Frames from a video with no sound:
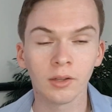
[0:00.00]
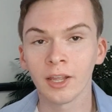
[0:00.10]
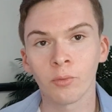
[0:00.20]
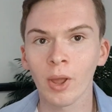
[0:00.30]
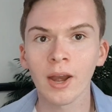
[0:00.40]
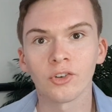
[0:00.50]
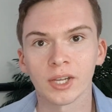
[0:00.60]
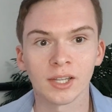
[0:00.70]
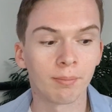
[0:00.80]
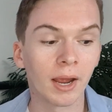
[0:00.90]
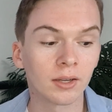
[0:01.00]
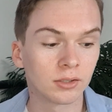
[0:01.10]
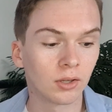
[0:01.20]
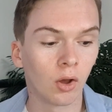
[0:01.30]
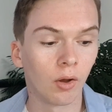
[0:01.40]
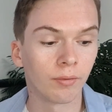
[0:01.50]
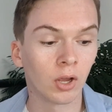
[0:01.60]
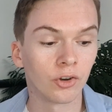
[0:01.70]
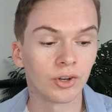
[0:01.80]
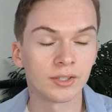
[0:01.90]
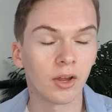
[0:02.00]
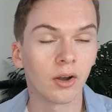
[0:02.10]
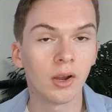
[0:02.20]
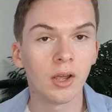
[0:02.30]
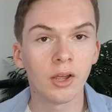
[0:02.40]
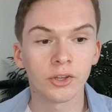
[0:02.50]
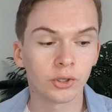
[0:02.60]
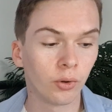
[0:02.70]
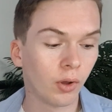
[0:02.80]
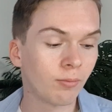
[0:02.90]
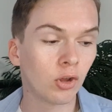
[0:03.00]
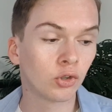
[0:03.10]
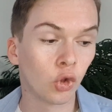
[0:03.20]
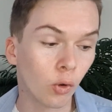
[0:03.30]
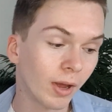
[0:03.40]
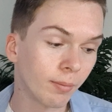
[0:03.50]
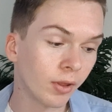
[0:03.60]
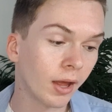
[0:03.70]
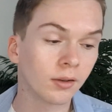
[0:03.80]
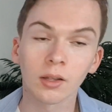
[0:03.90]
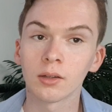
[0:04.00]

Like quite an interesting mix of countries there. So I'm not too mad about